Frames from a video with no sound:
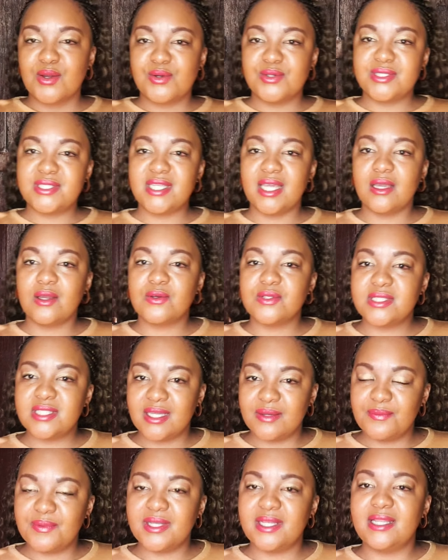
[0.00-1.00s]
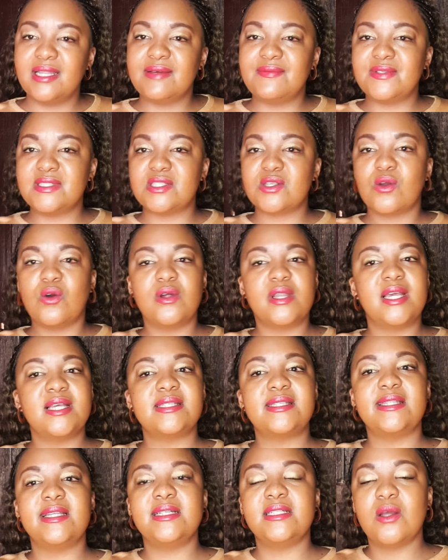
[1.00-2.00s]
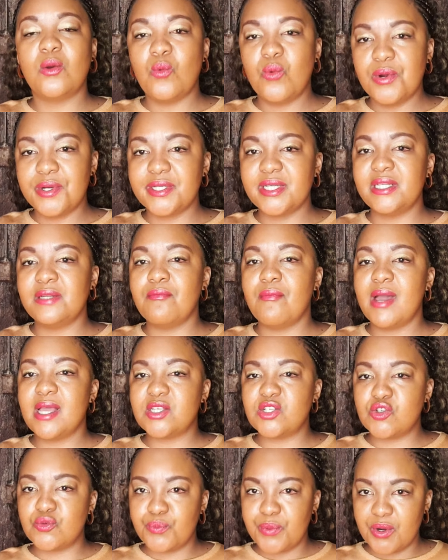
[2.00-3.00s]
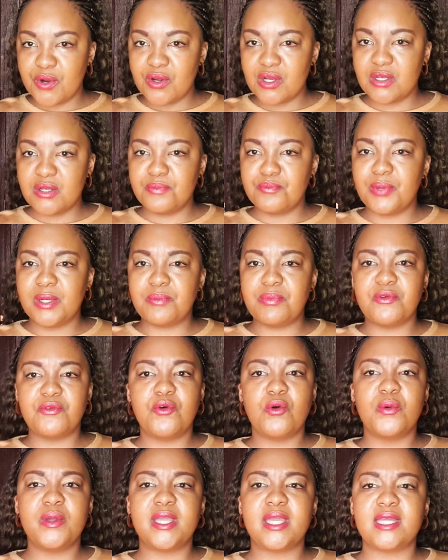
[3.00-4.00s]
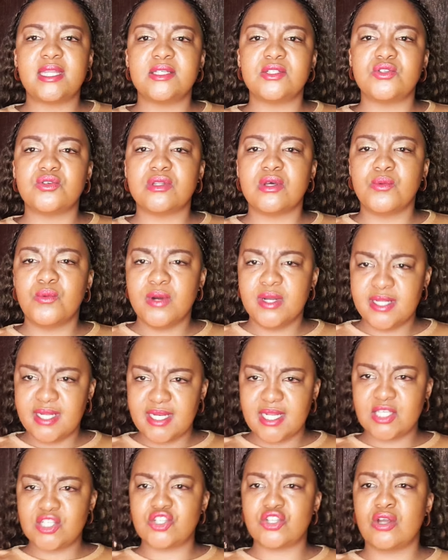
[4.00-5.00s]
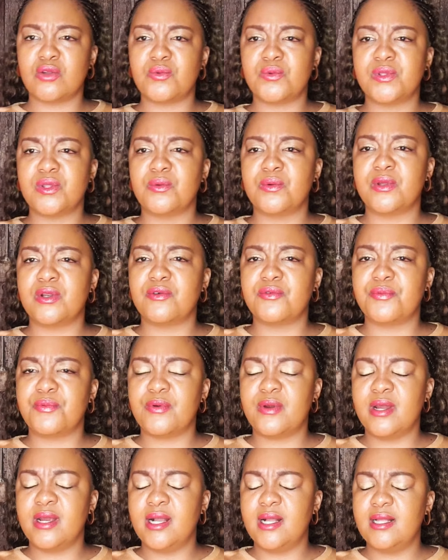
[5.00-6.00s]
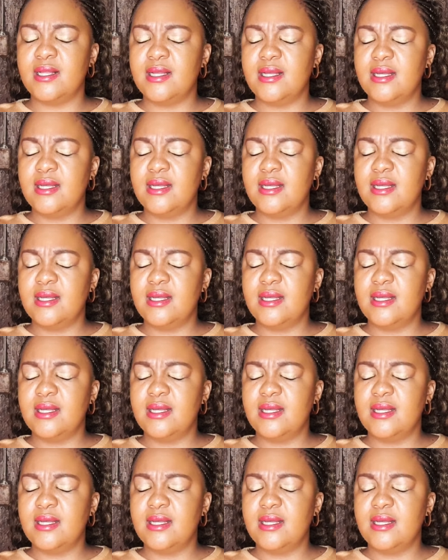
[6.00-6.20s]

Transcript: Good day, beloveds. God has laid a word in my spirit. But before we get into the word, let us start with a word of prayer.